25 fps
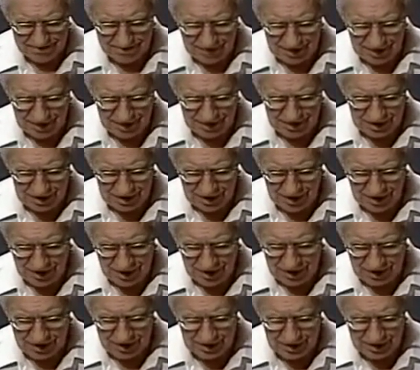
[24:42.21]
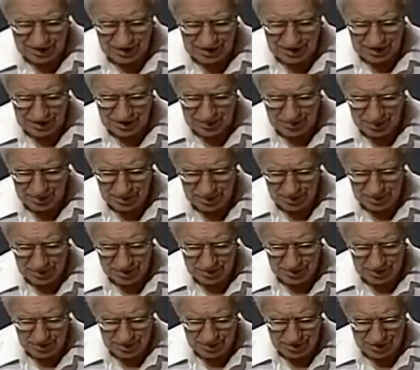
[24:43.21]
That's the next to last book in
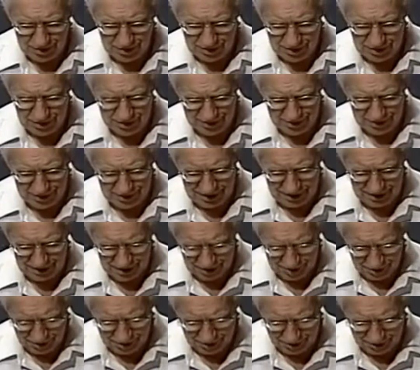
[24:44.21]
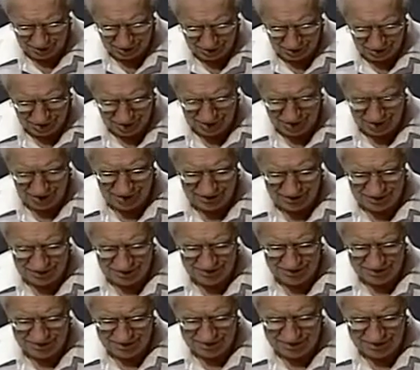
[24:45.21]
your Old Testament. I use it quite often.
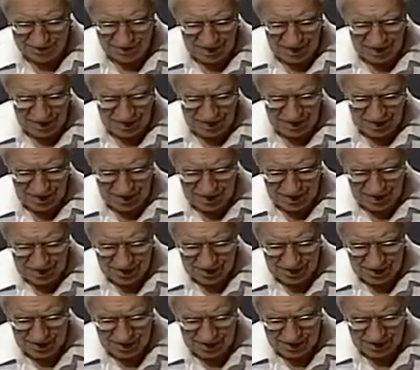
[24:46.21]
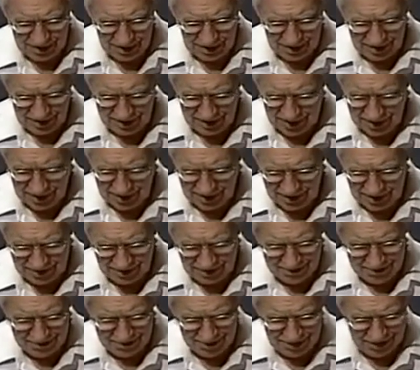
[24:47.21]

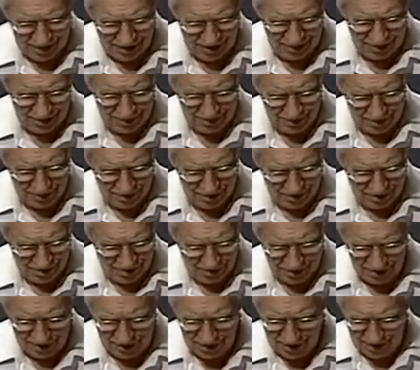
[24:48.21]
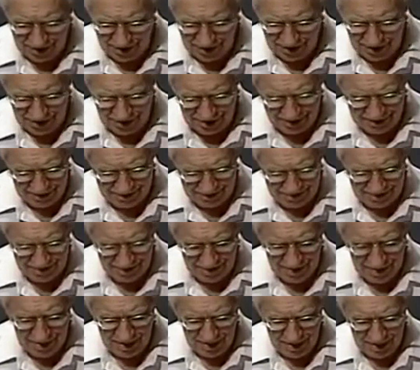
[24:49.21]
Zechariah chapter 13
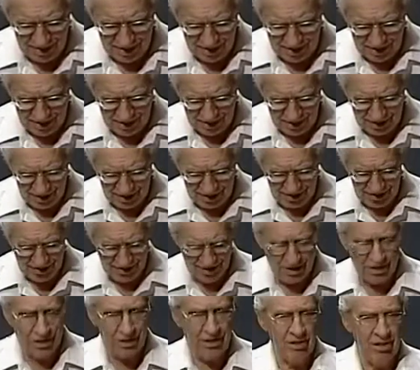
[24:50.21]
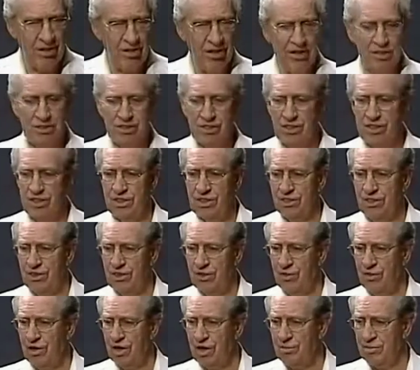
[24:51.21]
And I think this is
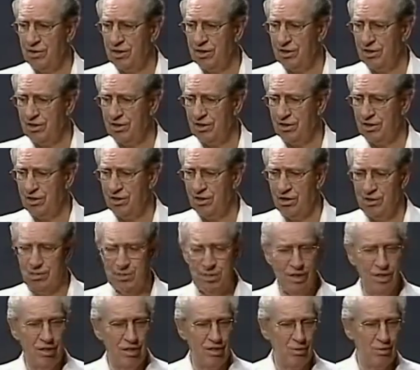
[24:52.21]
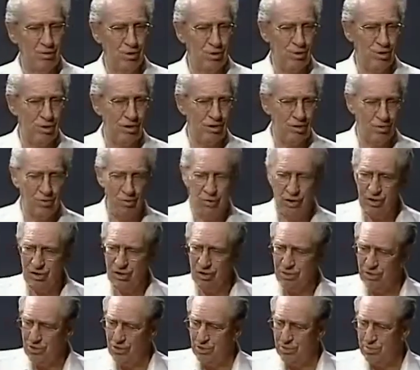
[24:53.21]
the remnant. It's going to be a little more than 1
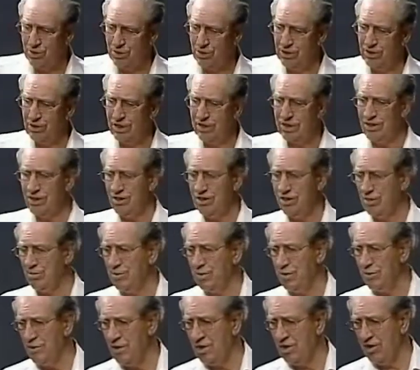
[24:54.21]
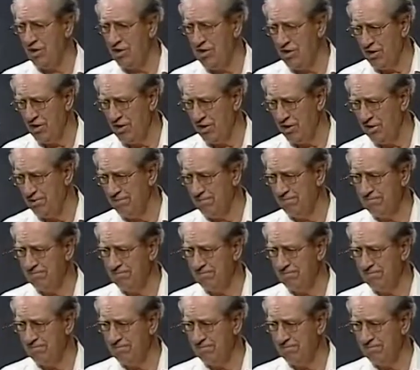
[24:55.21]
or 2%. It's going to be 1/3.